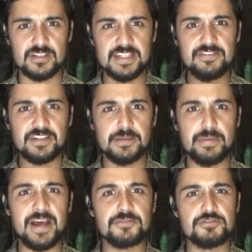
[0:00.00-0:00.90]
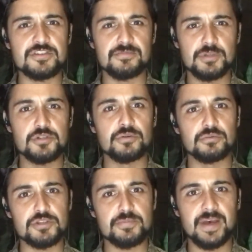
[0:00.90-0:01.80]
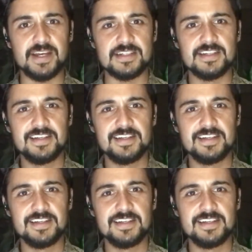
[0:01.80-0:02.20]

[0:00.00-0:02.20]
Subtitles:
leaving the boundaries of mutual respect,